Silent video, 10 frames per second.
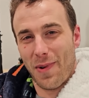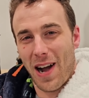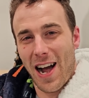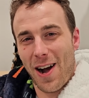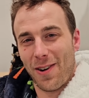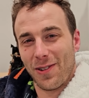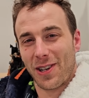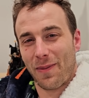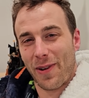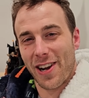Wow,
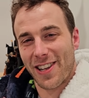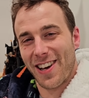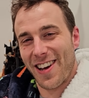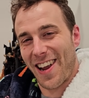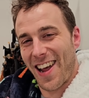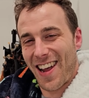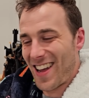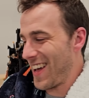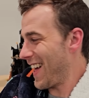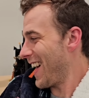looking pretty good,
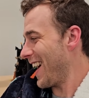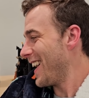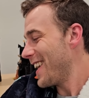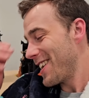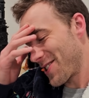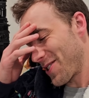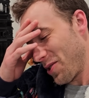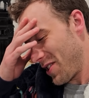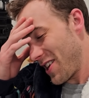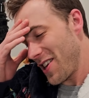hey?
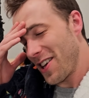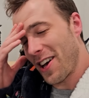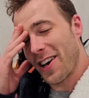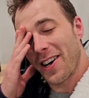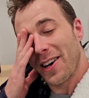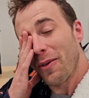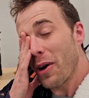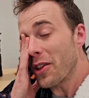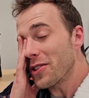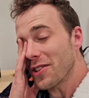so the uh,
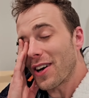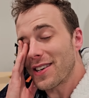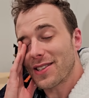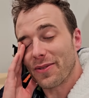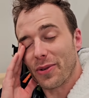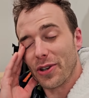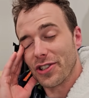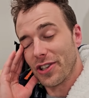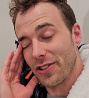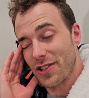Oilers lost,
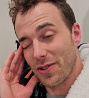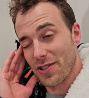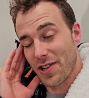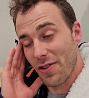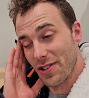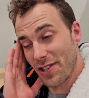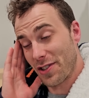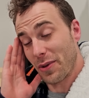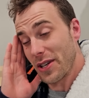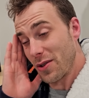unfortunately, so the series
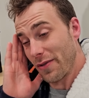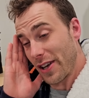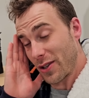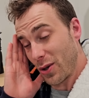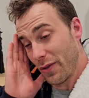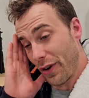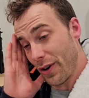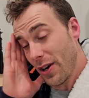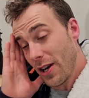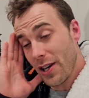is 3-2
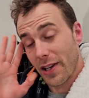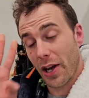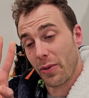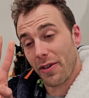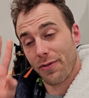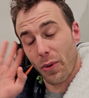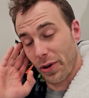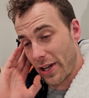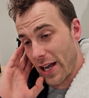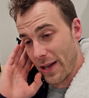Vancouver. You got to win
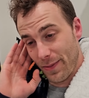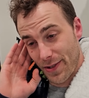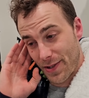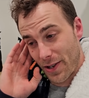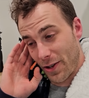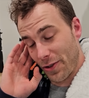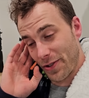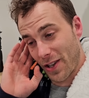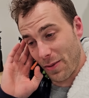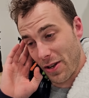four games, so
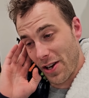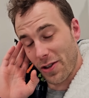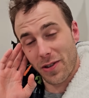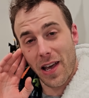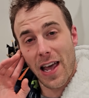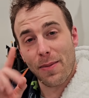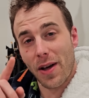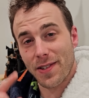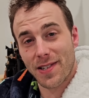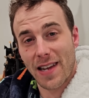there's going to be another game
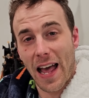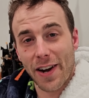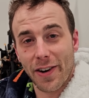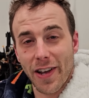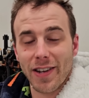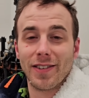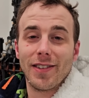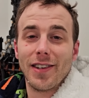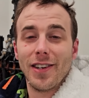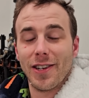on Saturday.
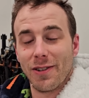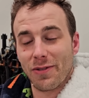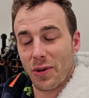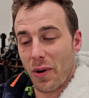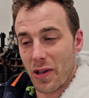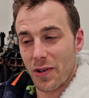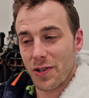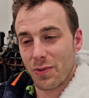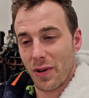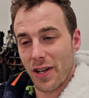And if the
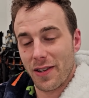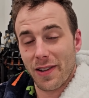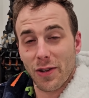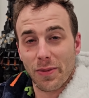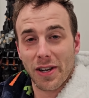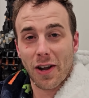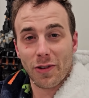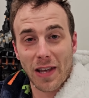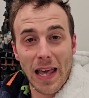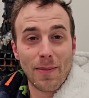Oilers win, then there'll be
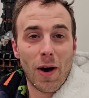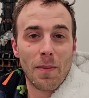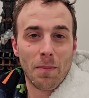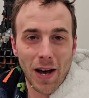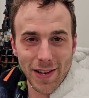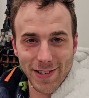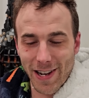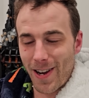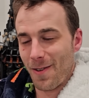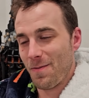another game on
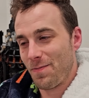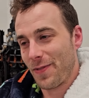Monday.